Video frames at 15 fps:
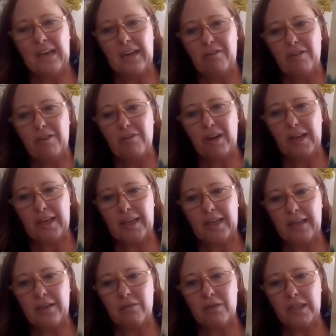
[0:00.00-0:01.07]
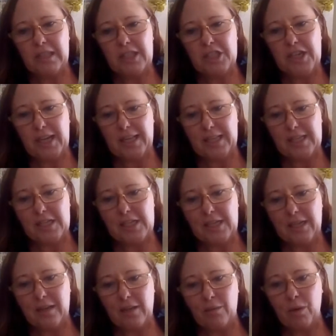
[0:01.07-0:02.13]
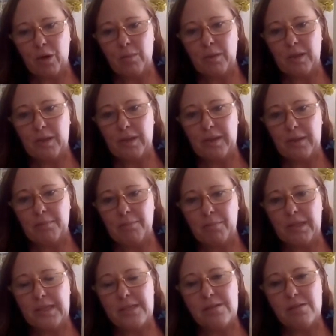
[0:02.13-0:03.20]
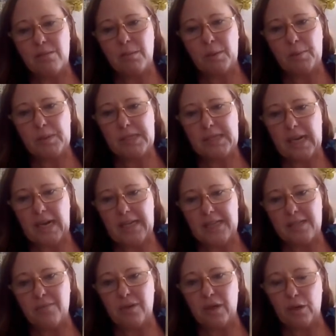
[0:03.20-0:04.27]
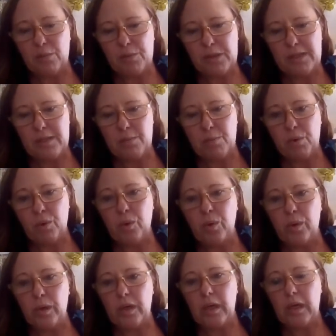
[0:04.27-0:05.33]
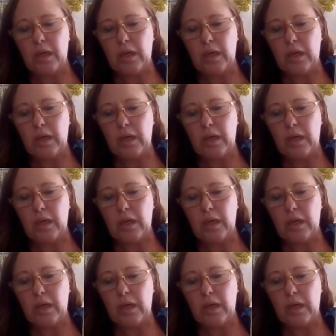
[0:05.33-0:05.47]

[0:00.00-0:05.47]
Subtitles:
If you're finding it really challenging at the moment, then please remember to ask for help and support.